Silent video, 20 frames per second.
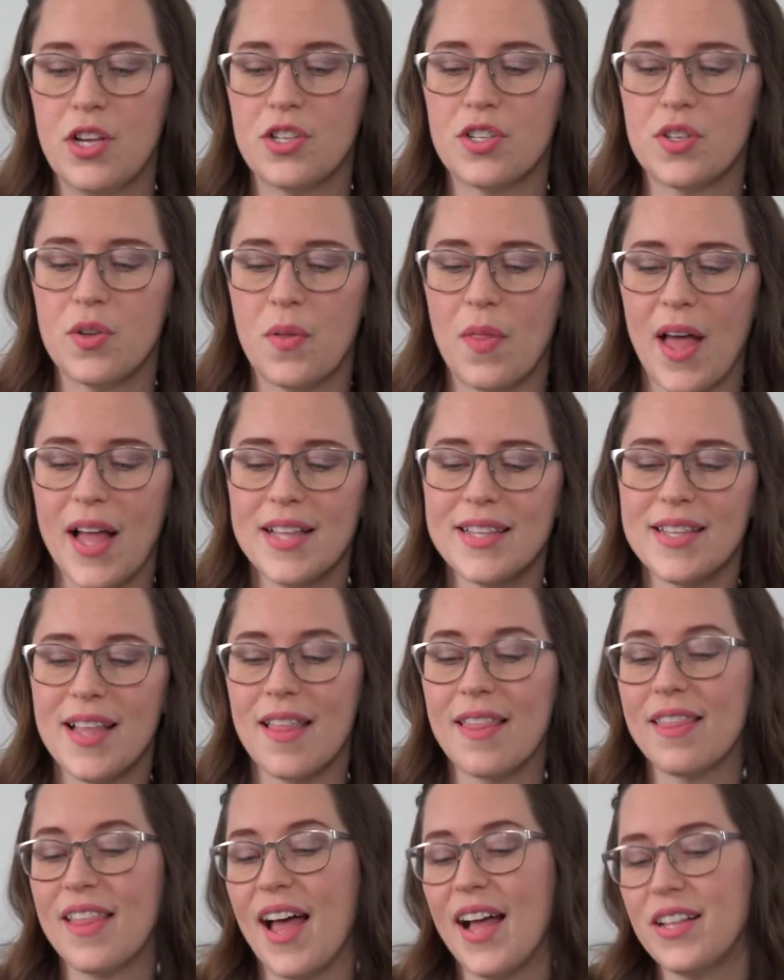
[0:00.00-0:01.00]
So that's
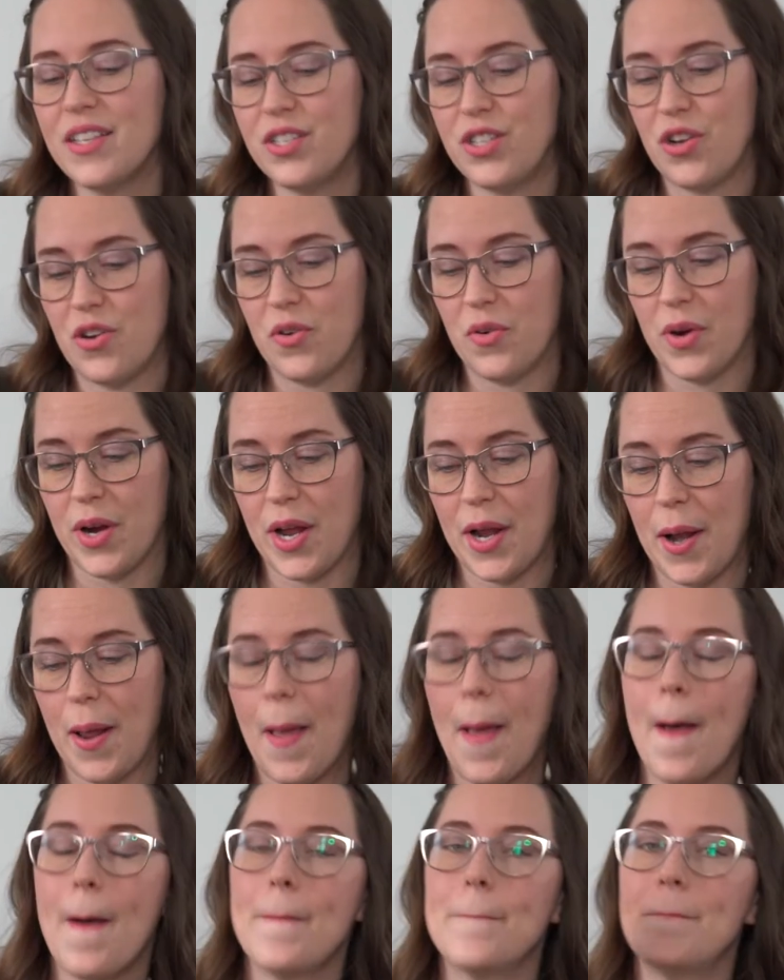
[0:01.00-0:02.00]
that deodorant.
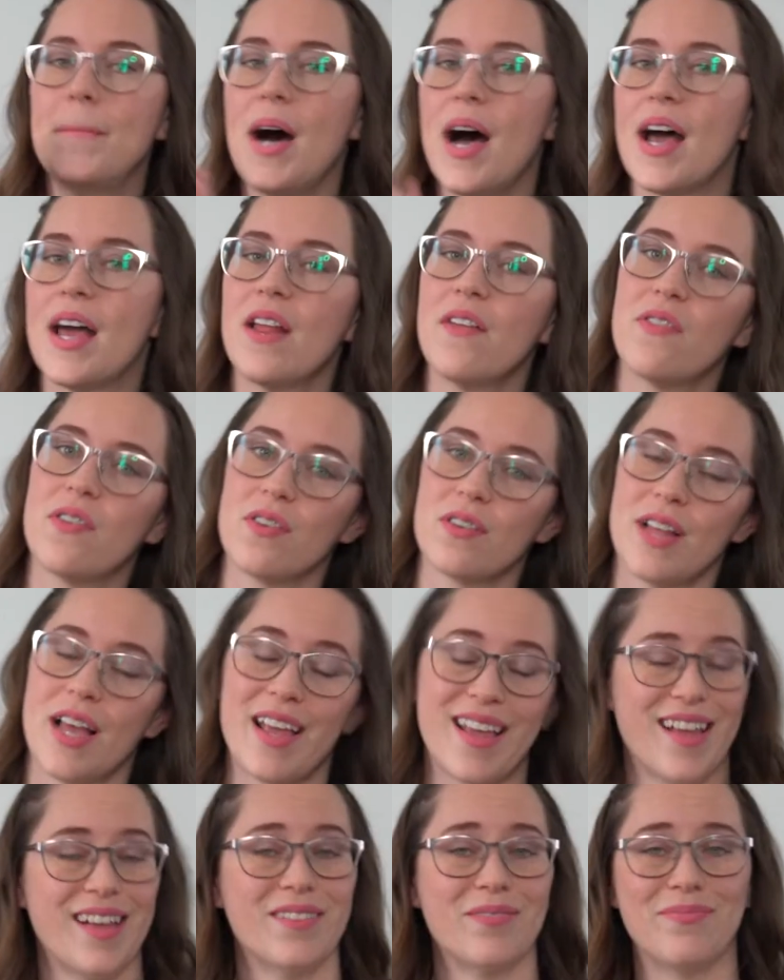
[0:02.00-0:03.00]
But if you're
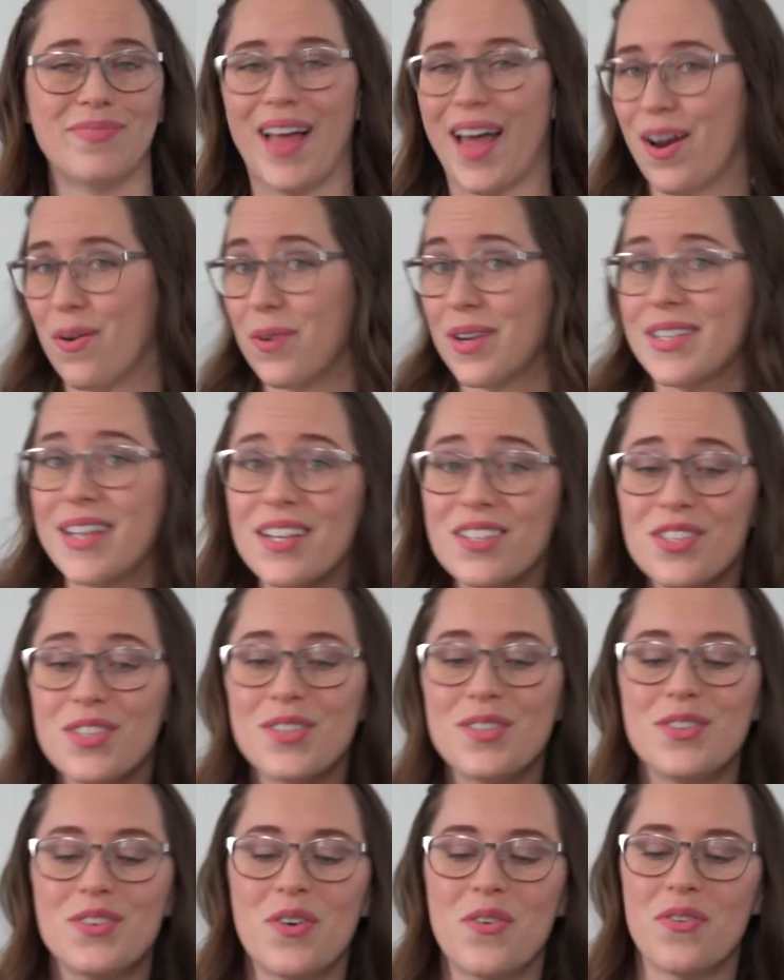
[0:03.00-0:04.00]
like, I don't want to touch
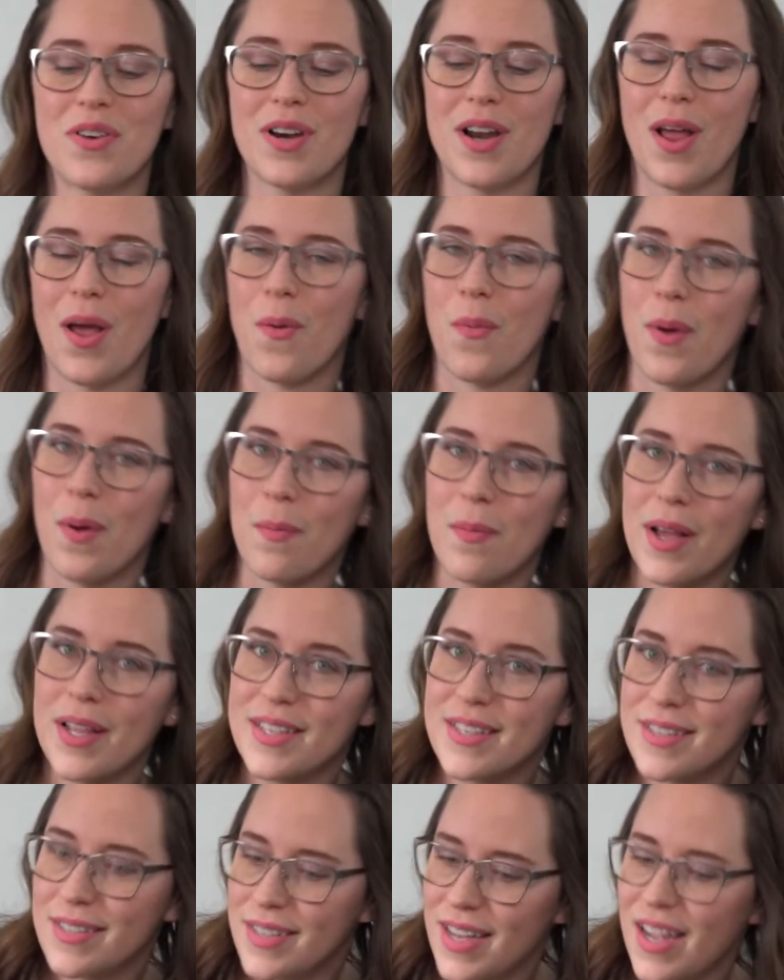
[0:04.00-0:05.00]
the deodorant, I want a
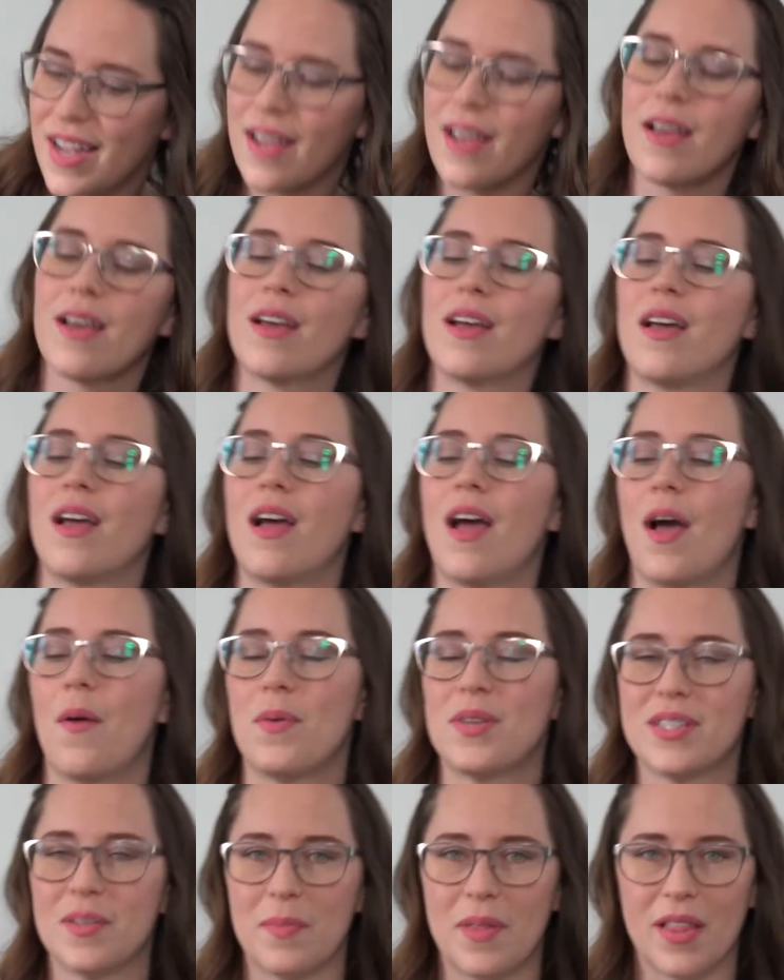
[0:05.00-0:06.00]
stick, I
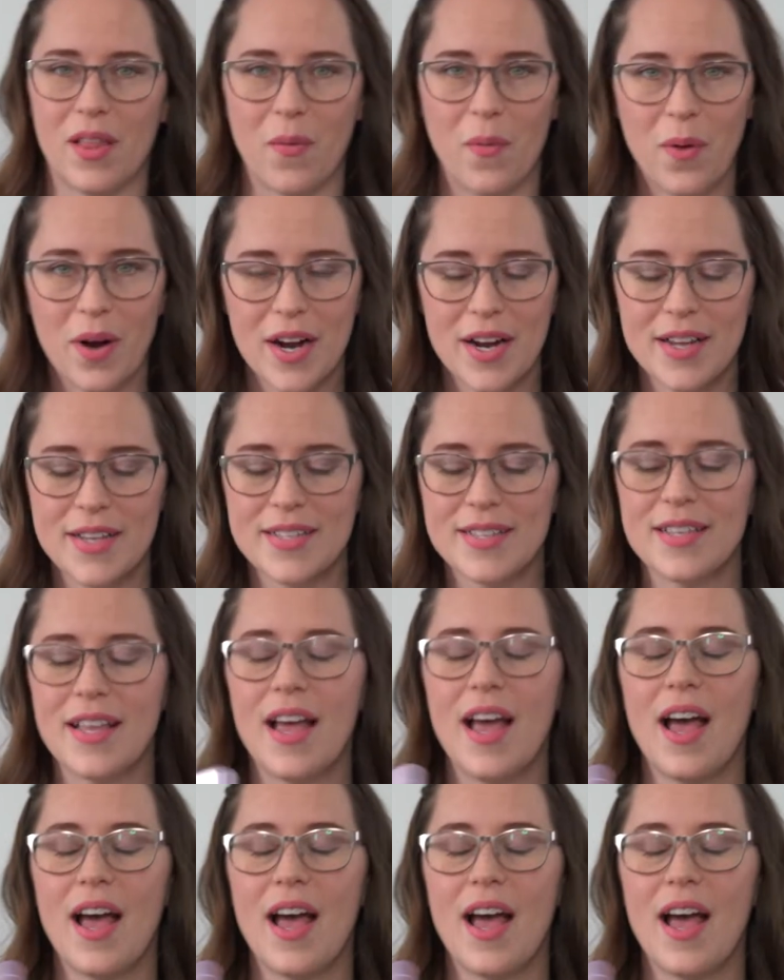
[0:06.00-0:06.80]
want something that works,